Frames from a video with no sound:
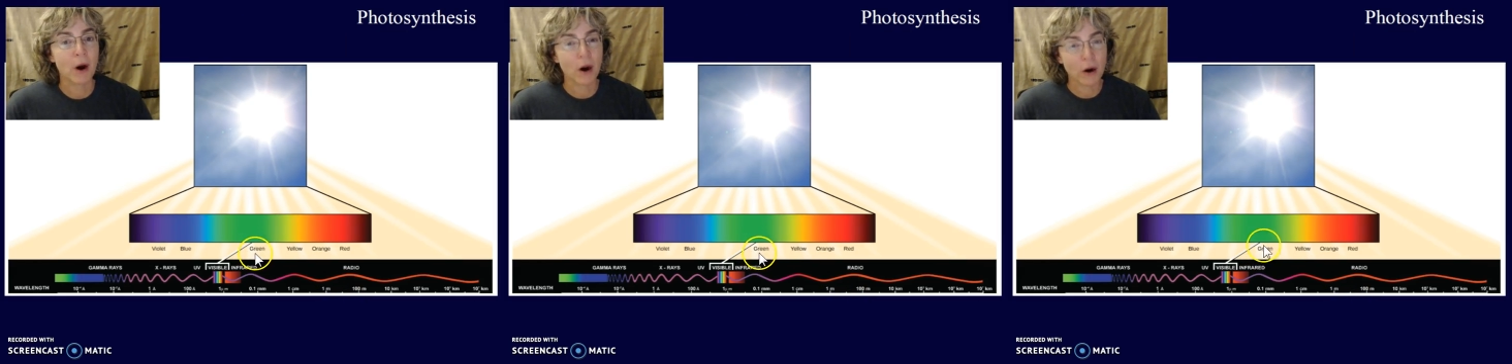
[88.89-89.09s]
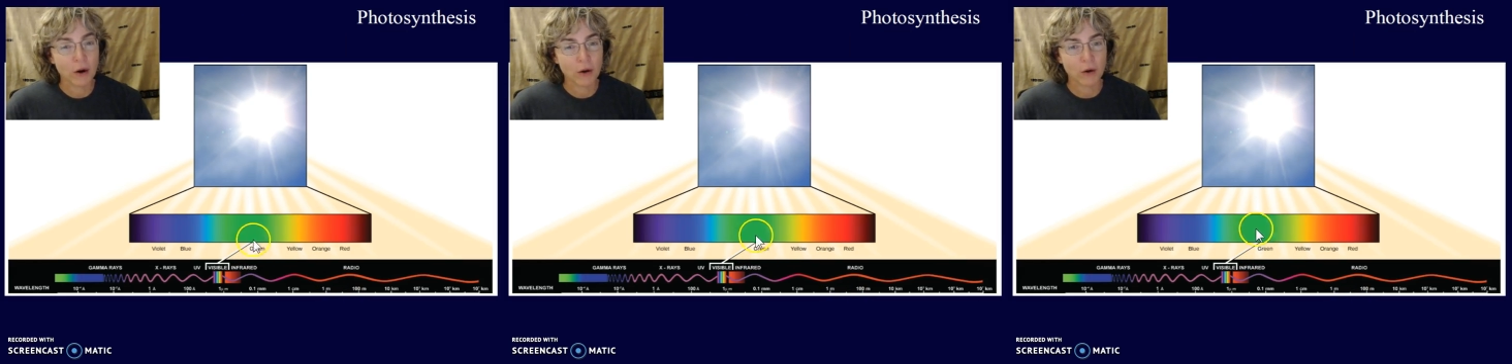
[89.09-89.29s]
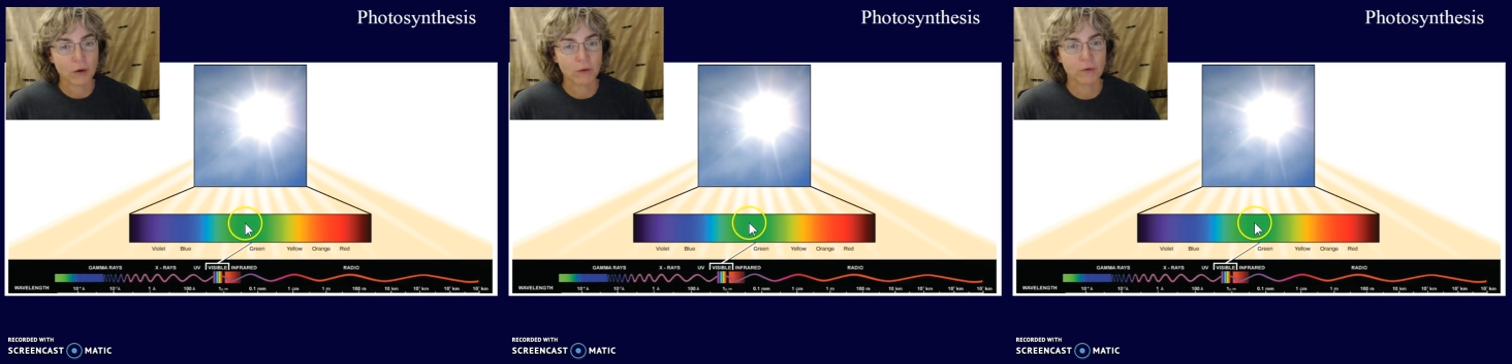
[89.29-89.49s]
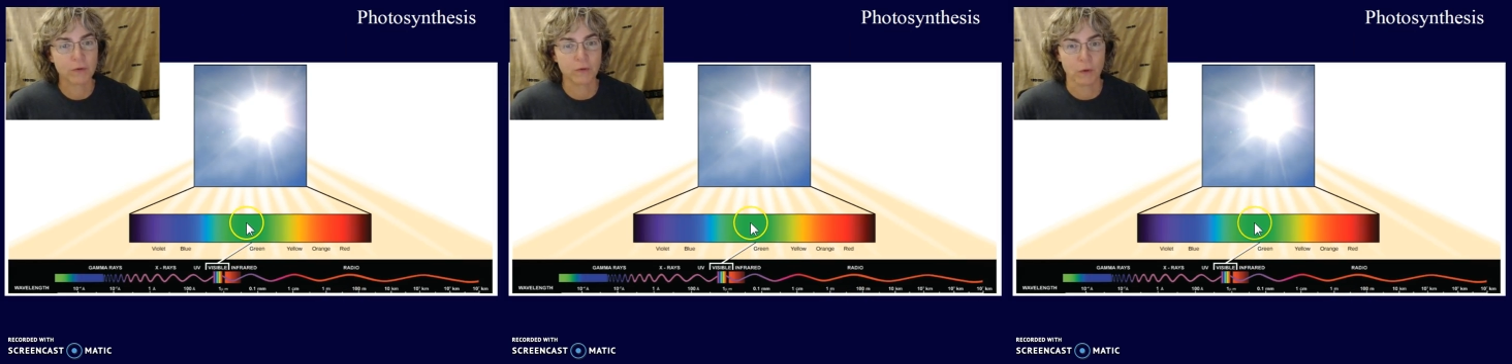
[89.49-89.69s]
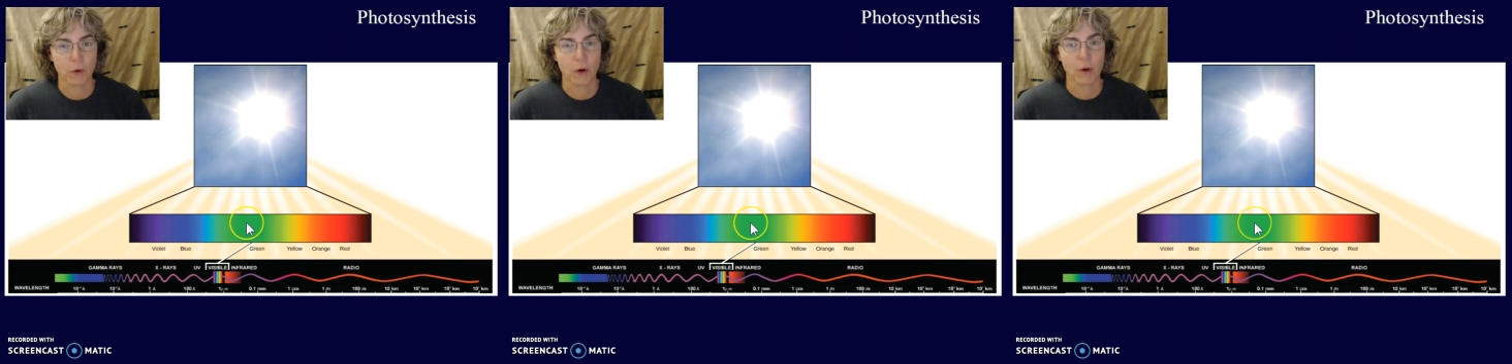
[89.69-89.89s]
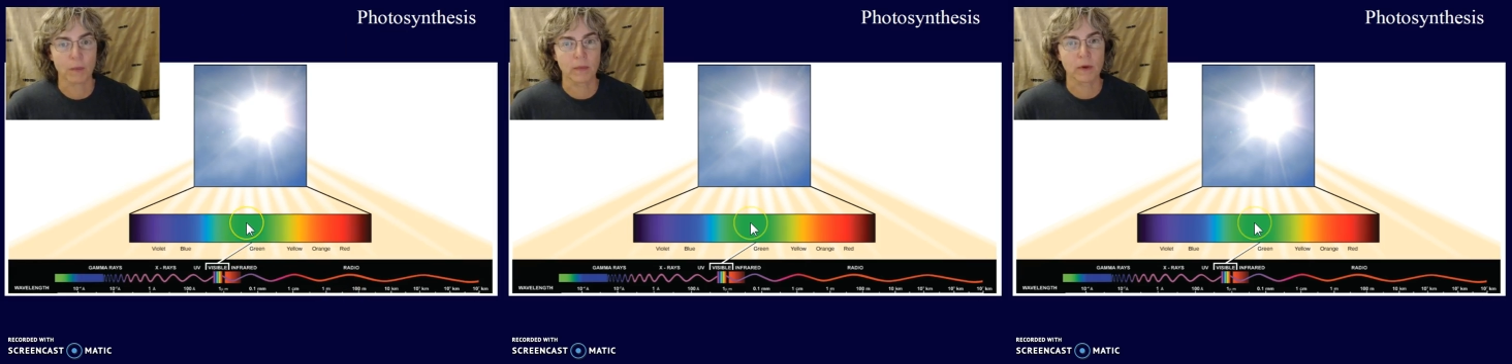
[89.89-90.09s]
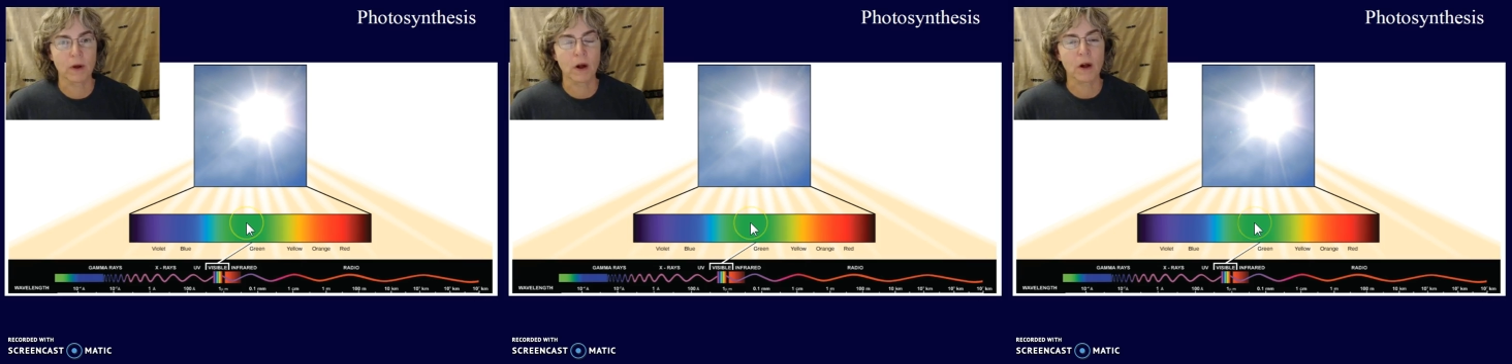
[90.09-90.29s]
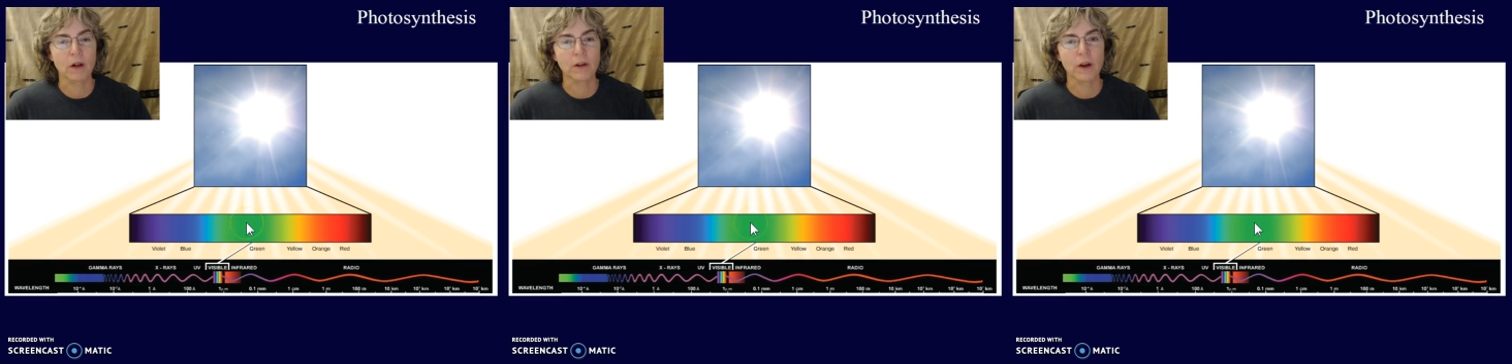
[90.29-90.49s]
particle form
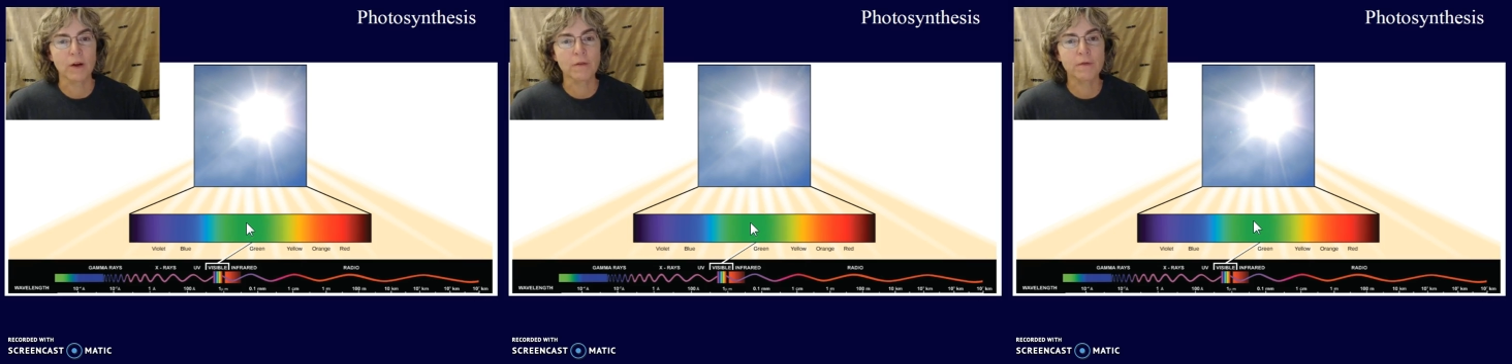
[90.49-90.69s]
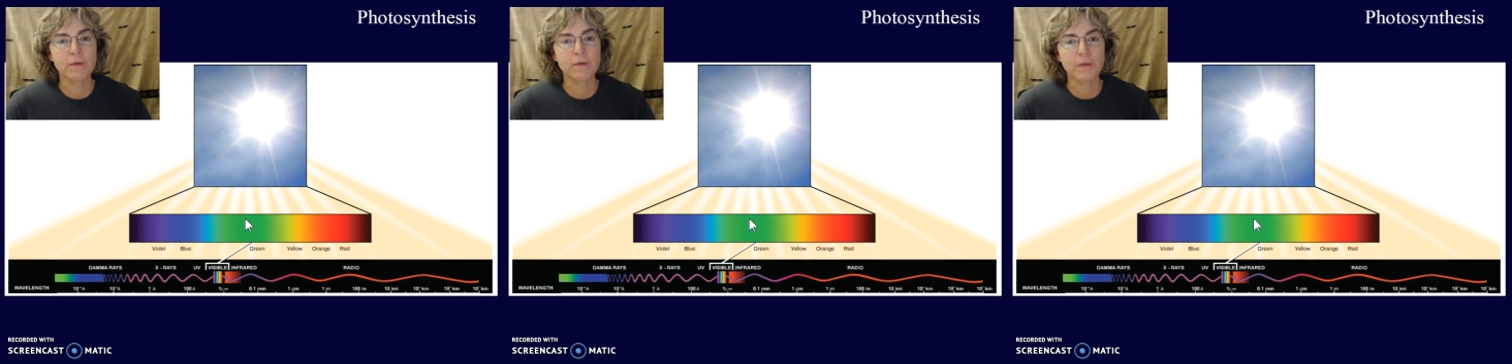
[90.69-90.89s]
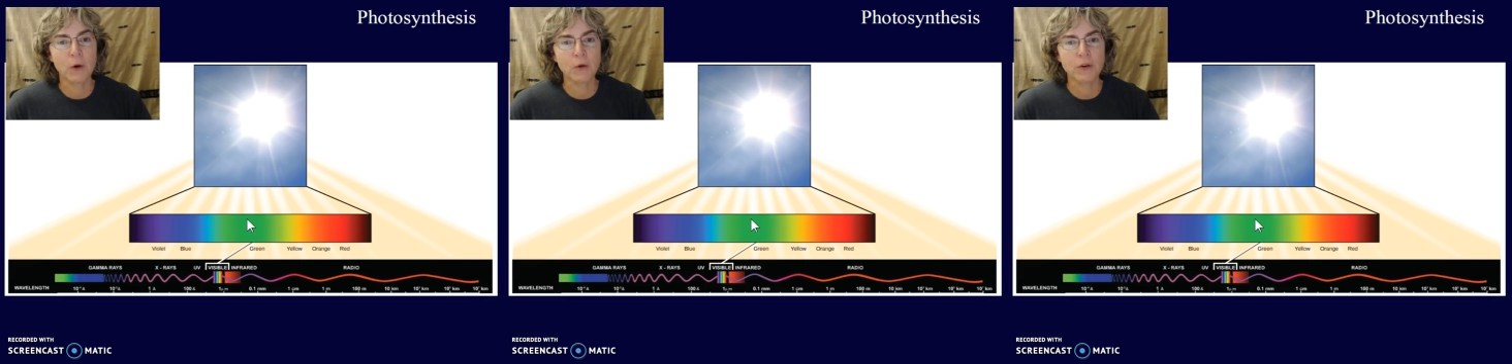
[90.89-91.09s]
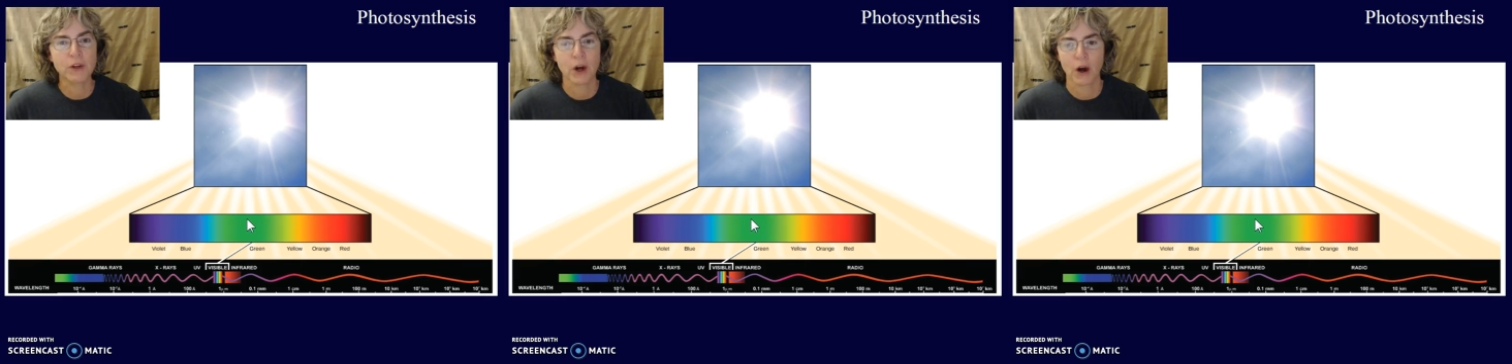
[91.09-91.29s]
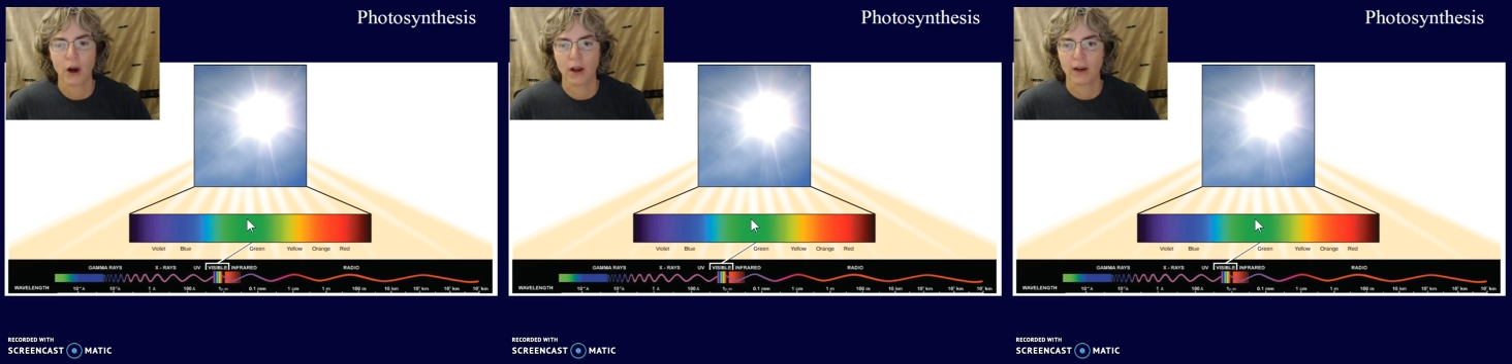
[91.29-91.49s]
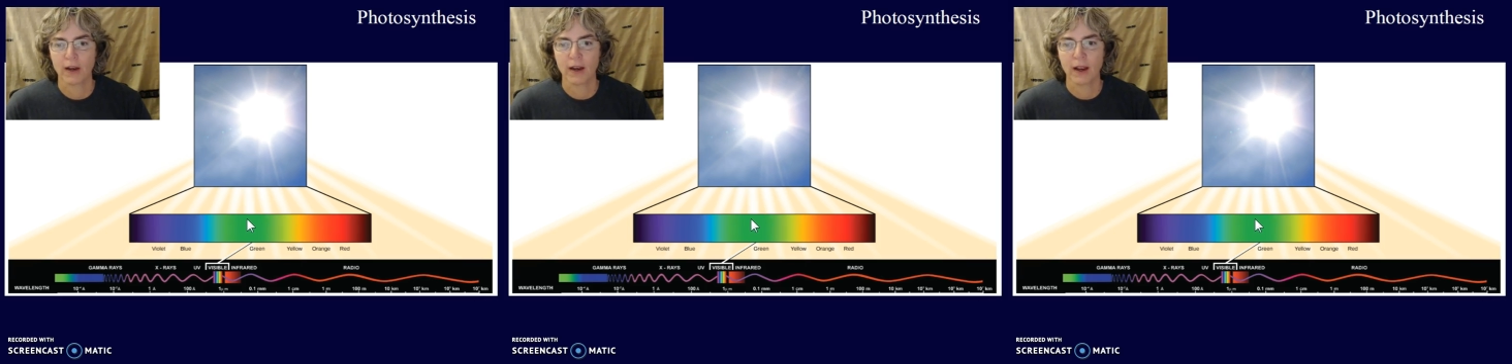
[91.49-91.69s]
called a photon.